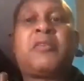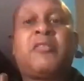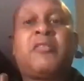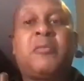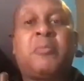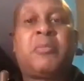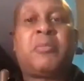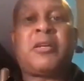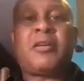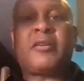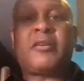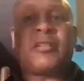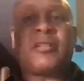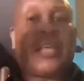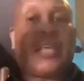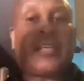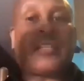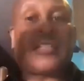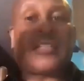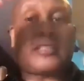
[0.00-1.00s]
and bigger. It
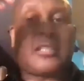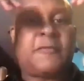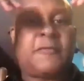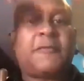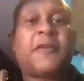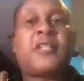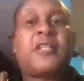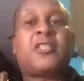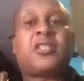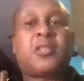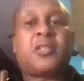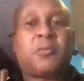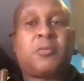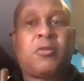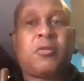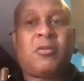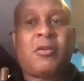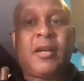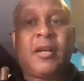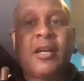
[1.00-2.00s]
thinks it's
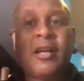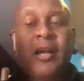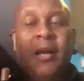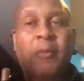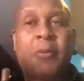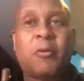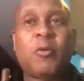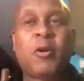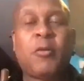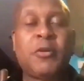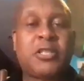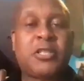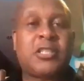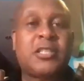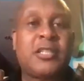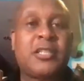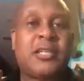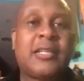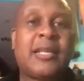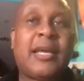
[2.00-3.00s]
invincible, but what we're
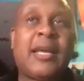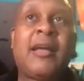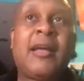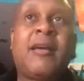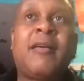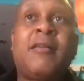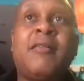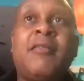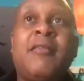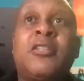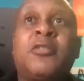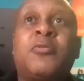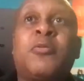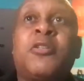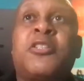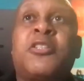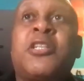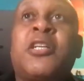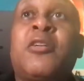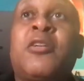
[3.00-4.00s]
seeing now is
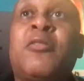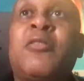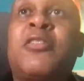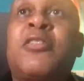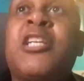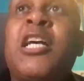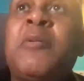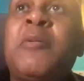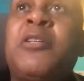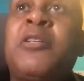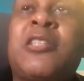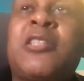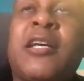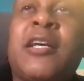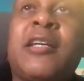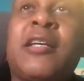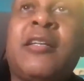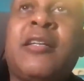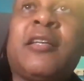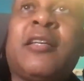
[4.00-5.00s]
what Chano Achebe
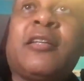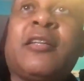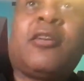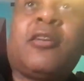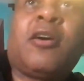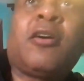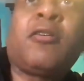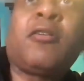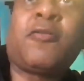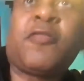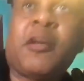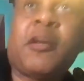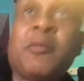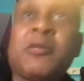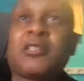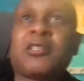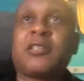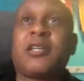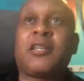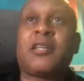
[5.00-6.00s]
said, in, you know,
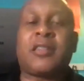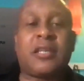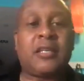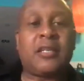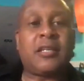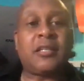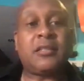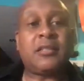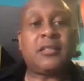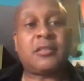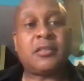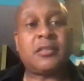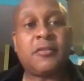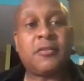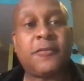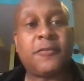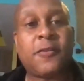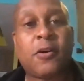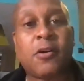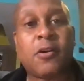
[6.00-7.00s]
famously, things
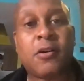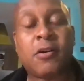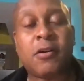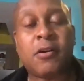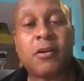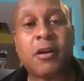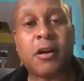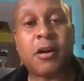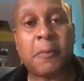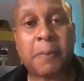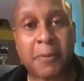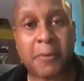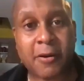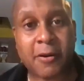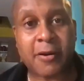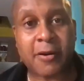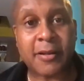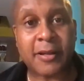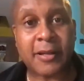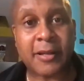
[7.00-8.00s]
fall
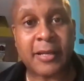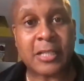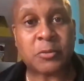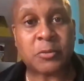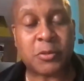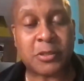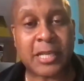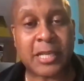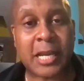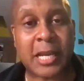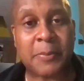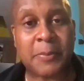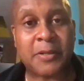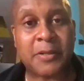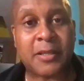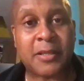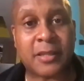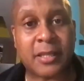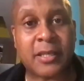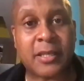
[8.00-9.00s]
apart, and that's what's
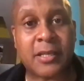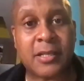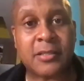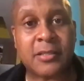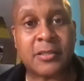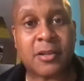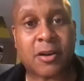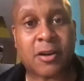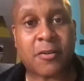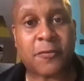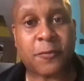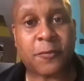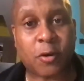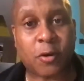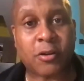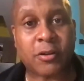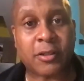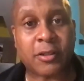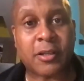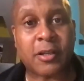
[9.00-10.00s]
happening. Things are
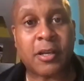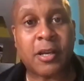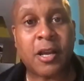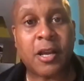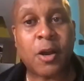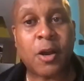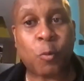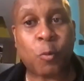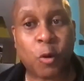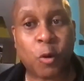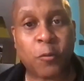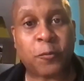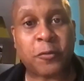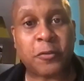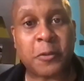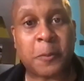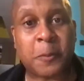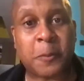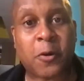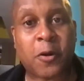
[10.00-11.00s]
falling
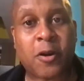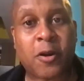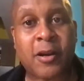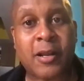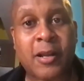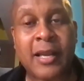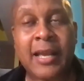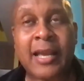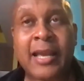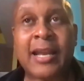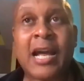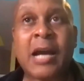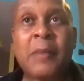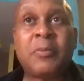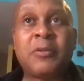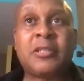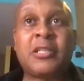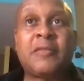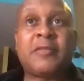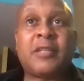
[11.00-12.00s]
woefully apart. And I
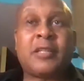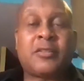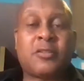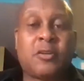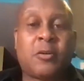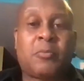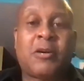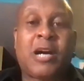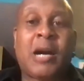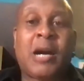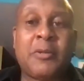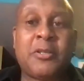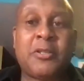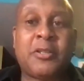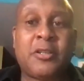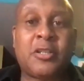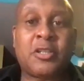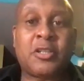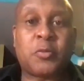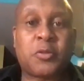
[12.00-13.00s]
believe that the Obama
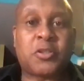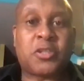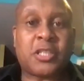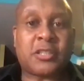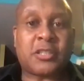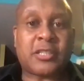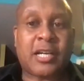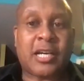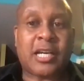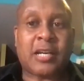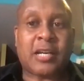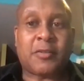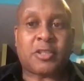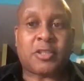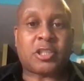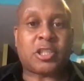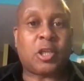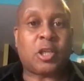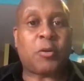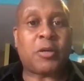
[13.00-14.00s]
years was just kind of a
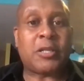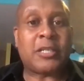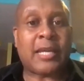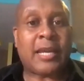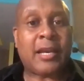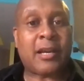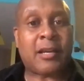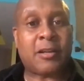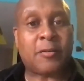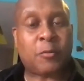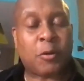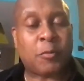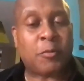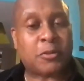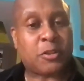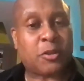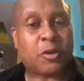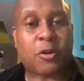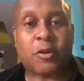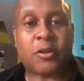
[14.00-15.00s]
slowing down of what
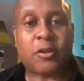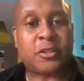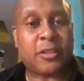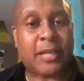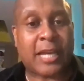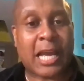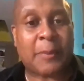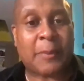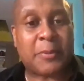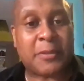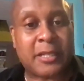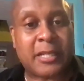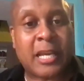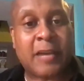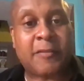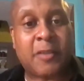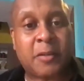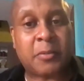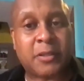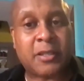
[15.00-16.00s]
was going to happen
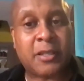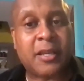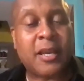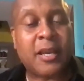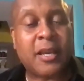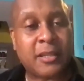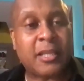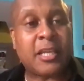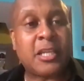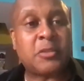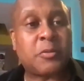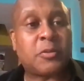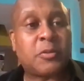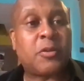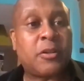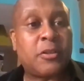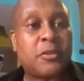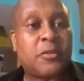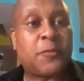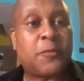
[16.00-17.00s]
inevitably. Things were
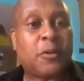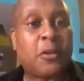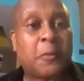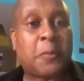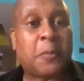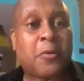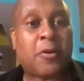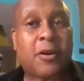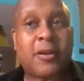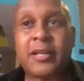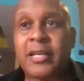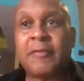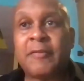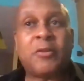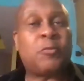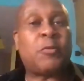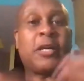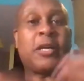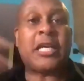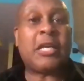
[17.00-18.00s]
going to fall apart. Even
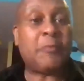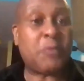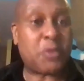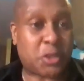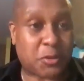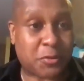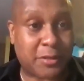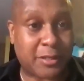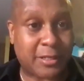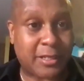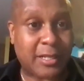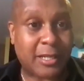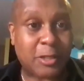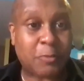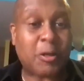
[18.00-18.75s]
the way he was treated, the way